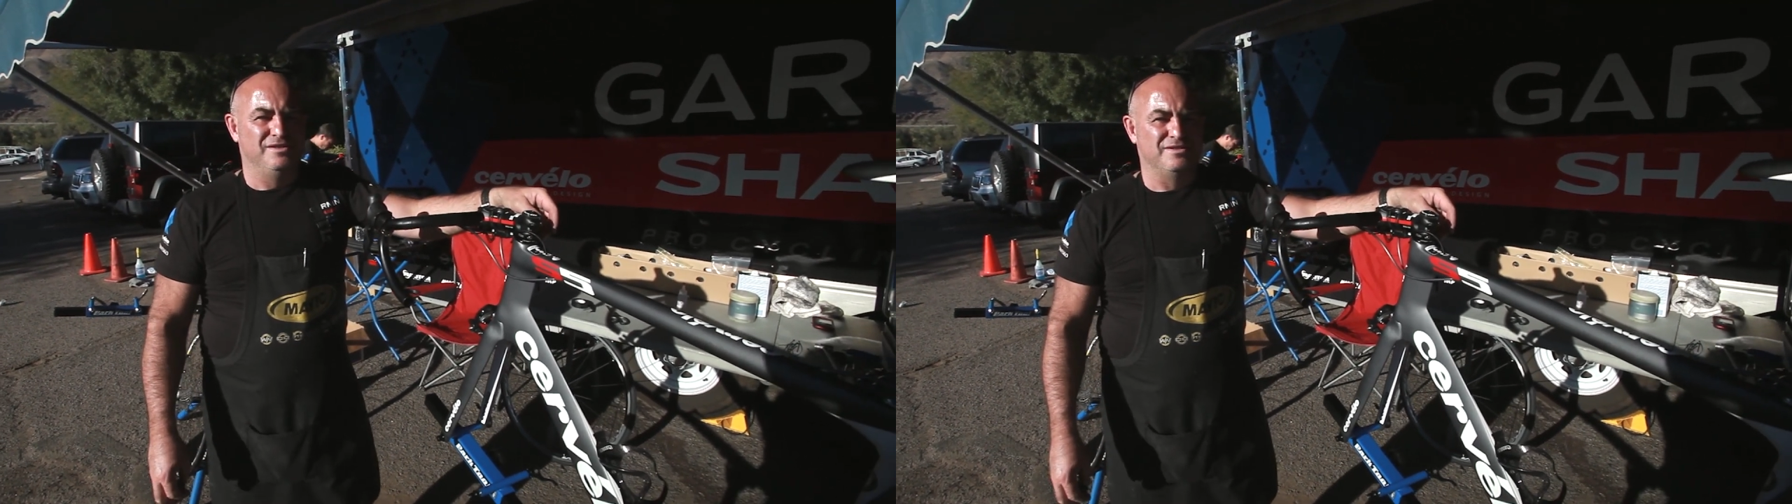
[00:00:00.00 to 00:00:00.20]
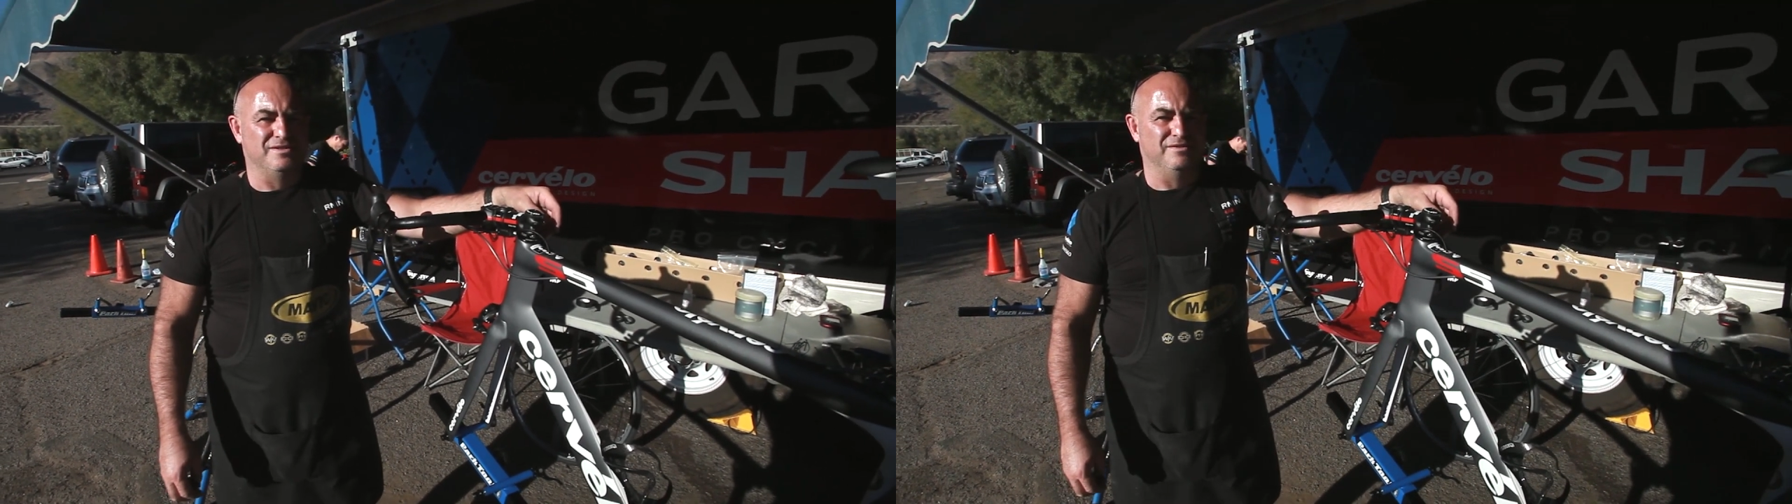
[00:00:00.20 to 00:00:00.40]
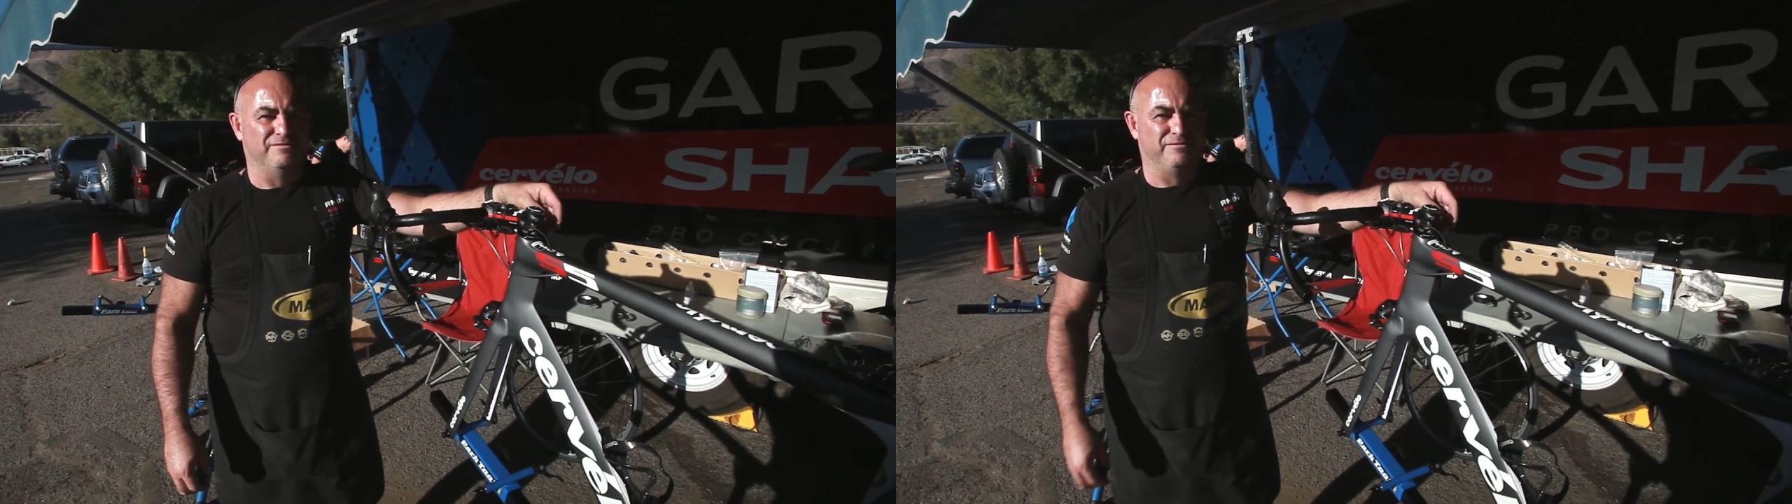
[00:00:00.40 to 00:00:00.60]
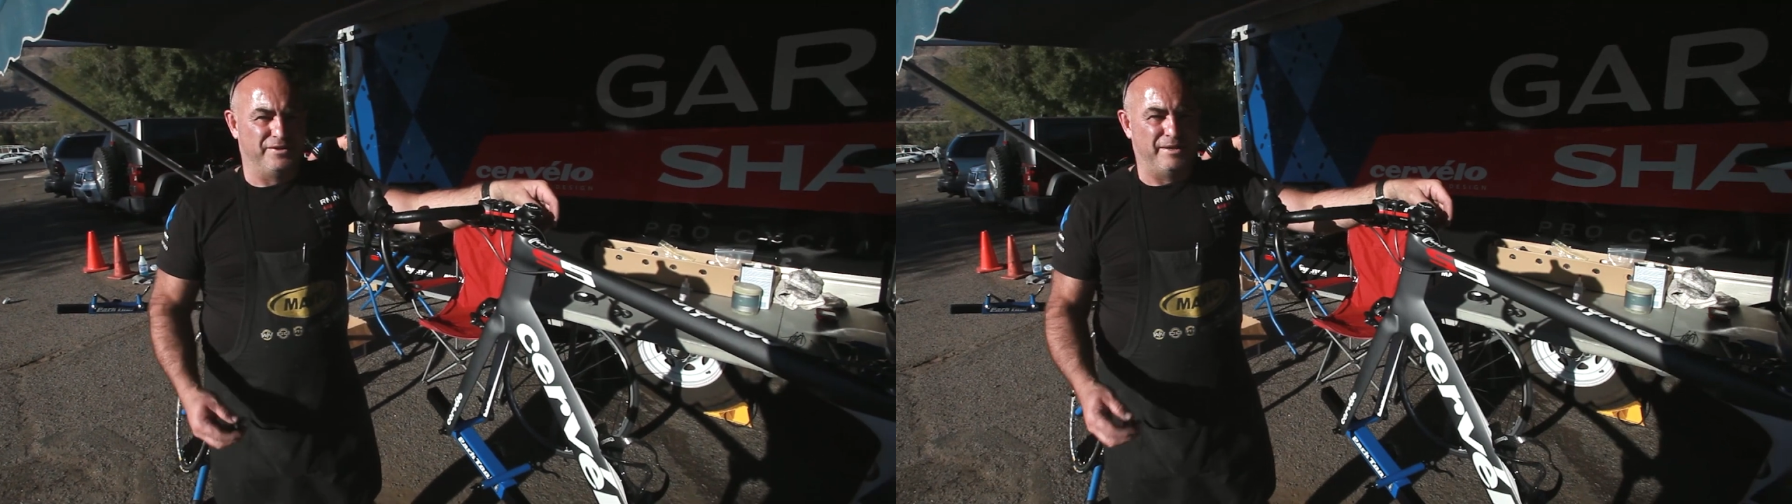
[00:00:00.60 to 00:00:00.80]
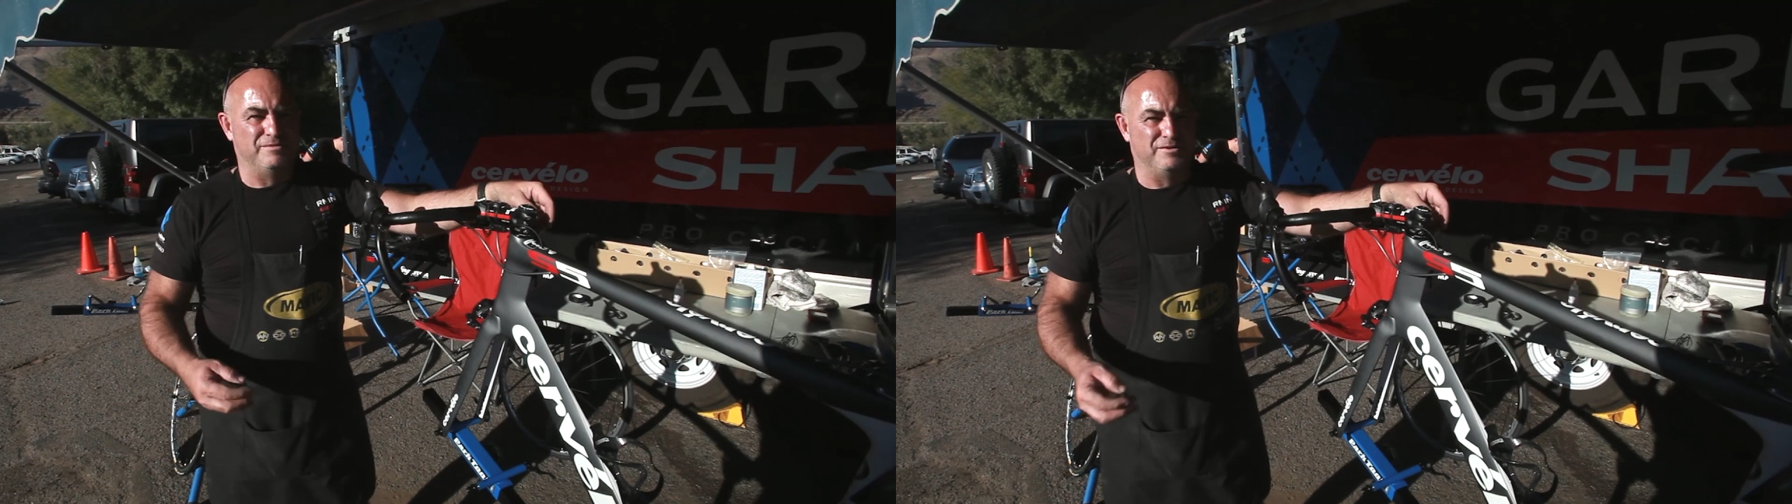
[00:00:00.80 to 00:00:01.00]
to, for
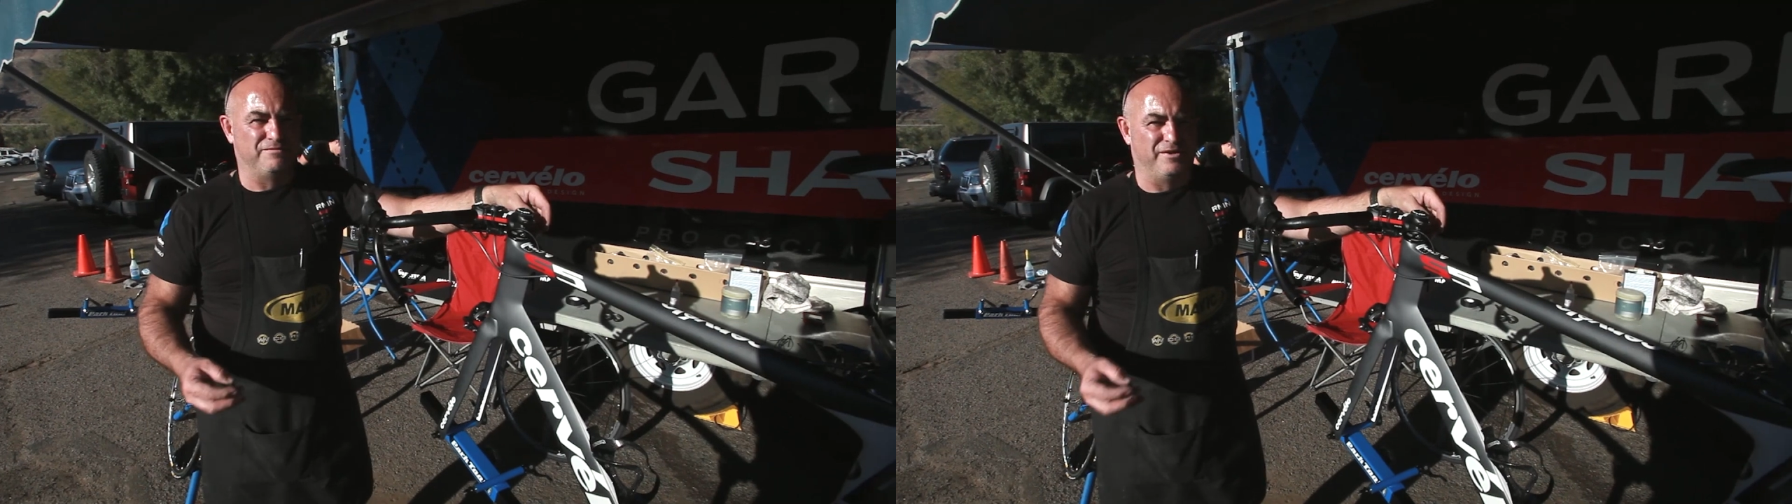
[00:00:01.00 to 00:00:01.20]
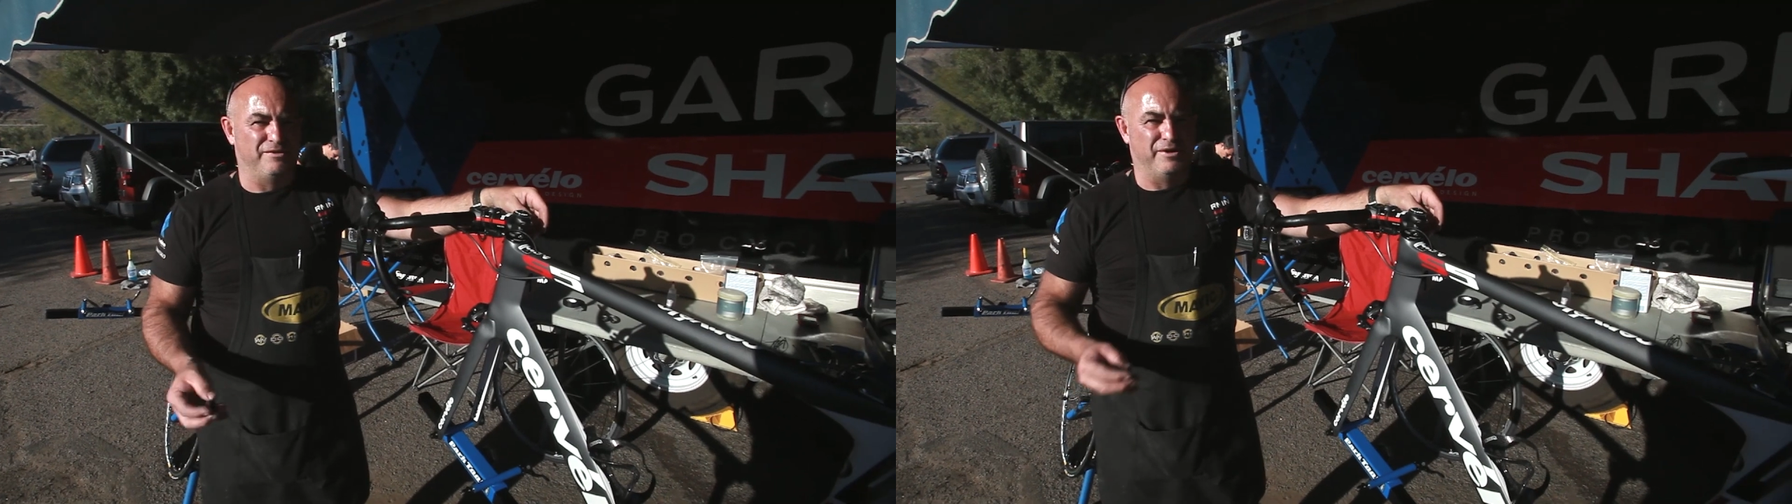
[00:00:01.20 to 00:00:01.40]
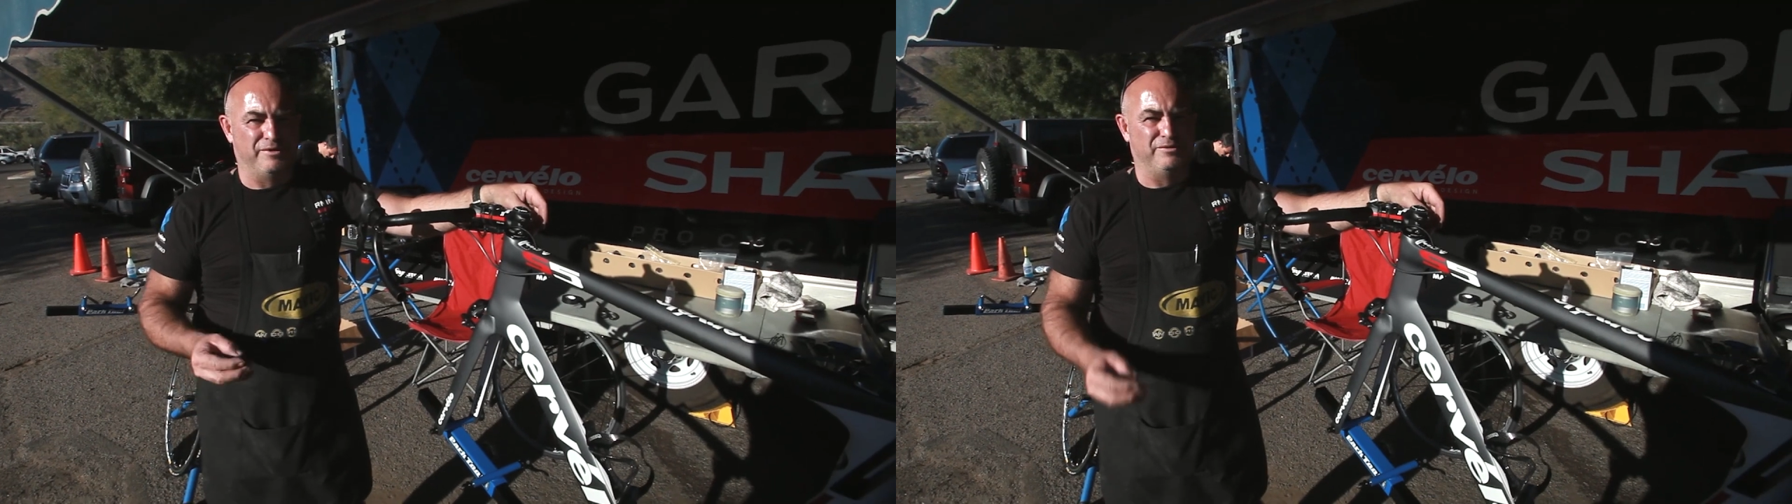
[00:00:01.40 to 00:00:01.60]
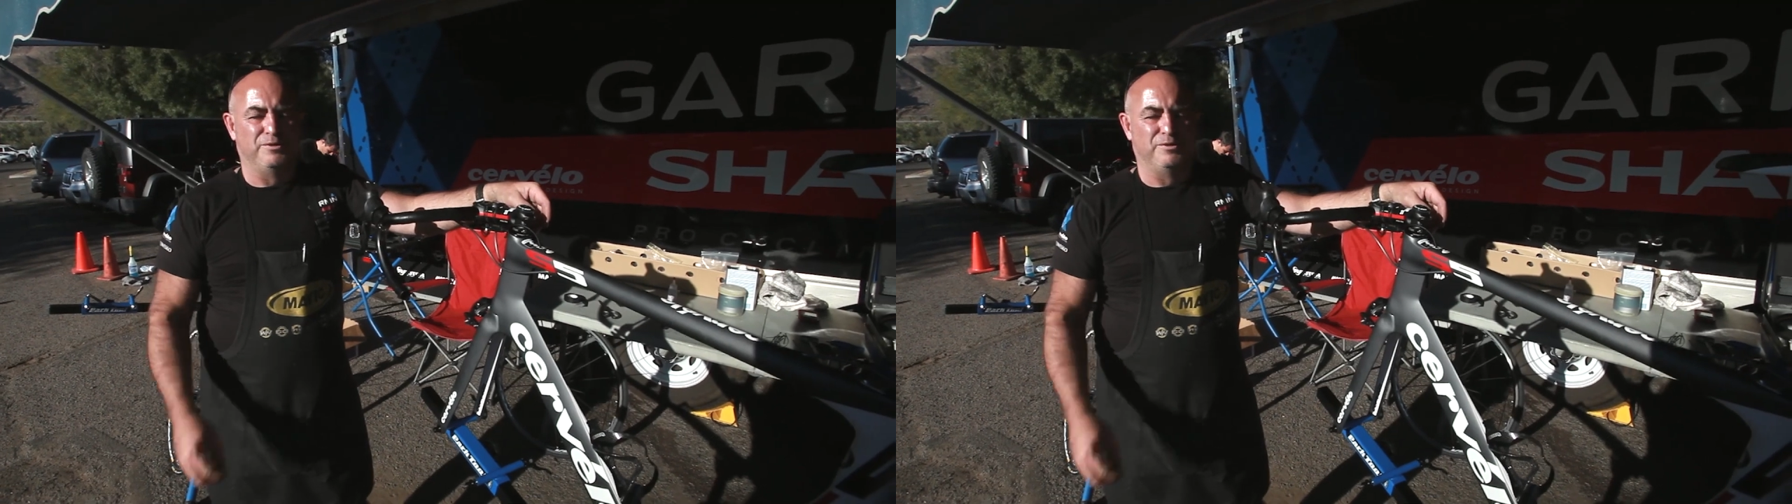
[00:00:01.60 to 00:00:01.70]
them to figure out